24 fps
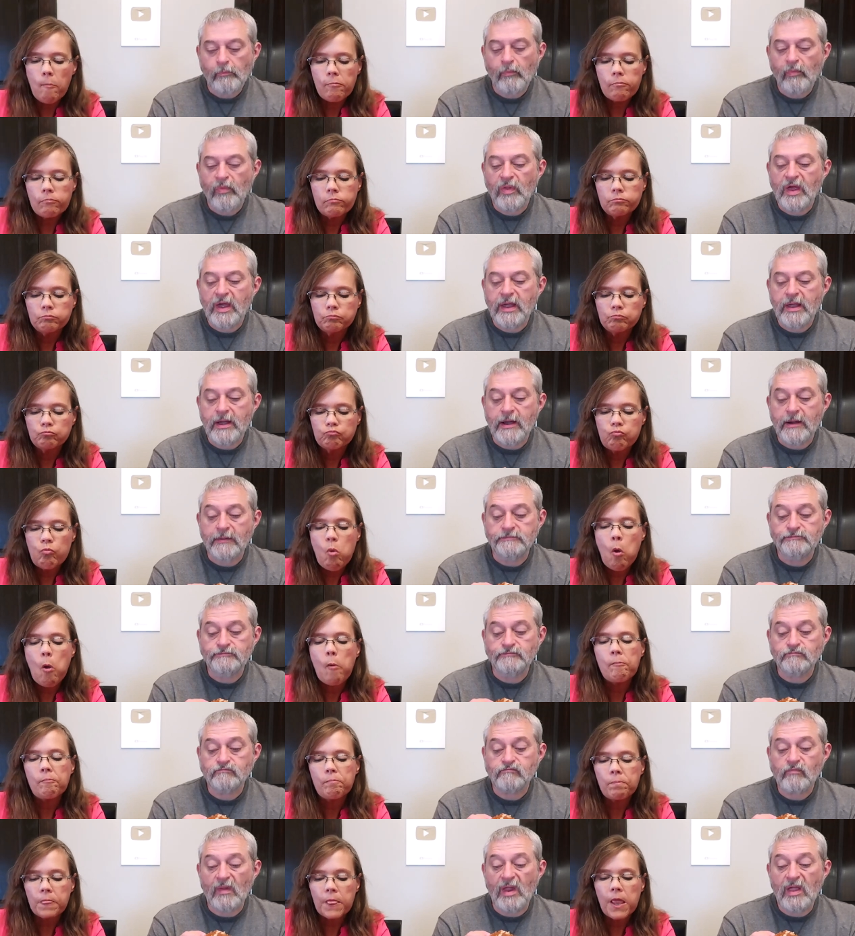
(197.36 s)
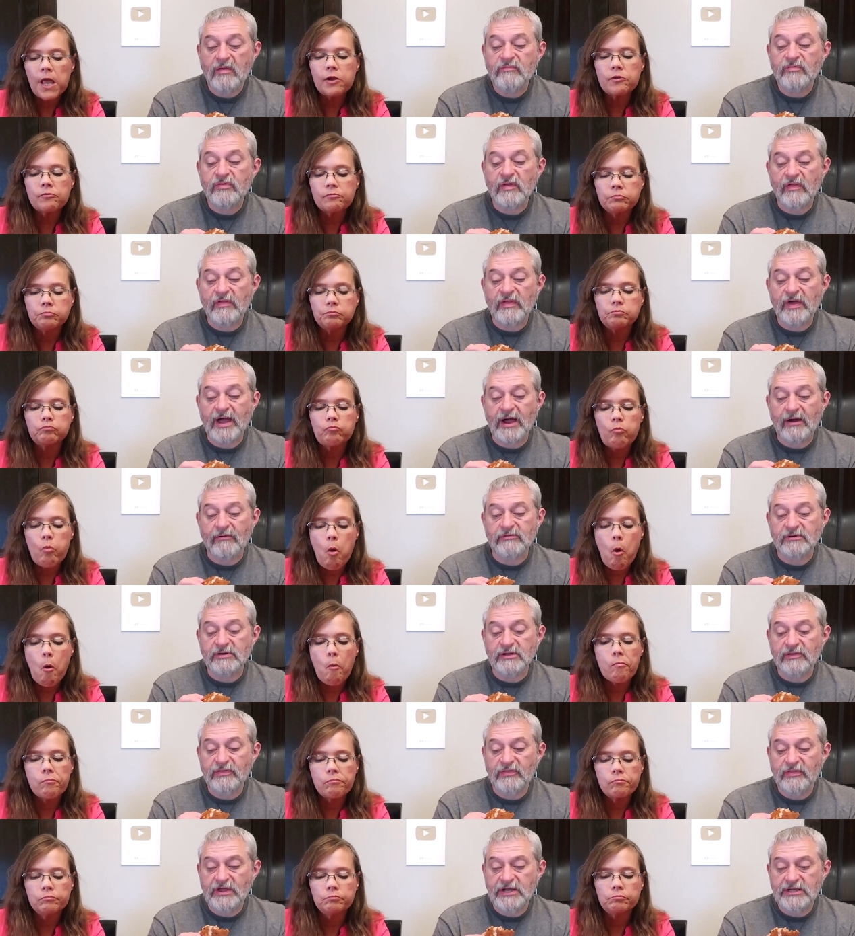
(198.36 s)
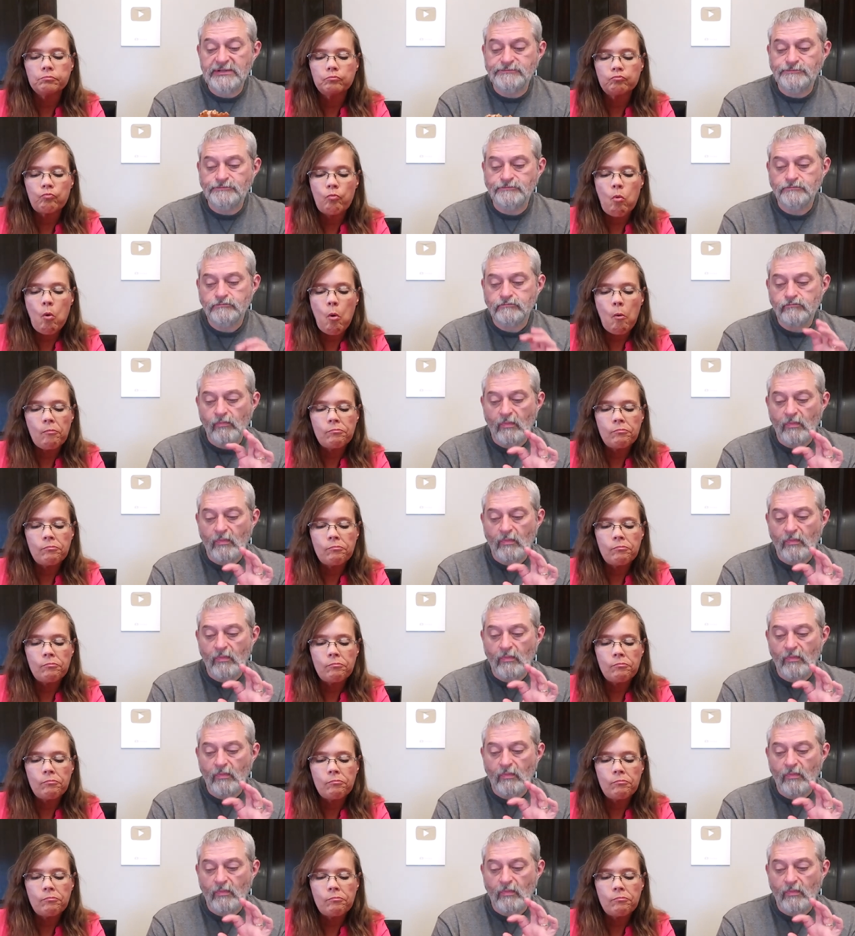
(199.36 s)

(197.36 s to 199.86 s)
Speaker 1: They, um, even though they got really thin,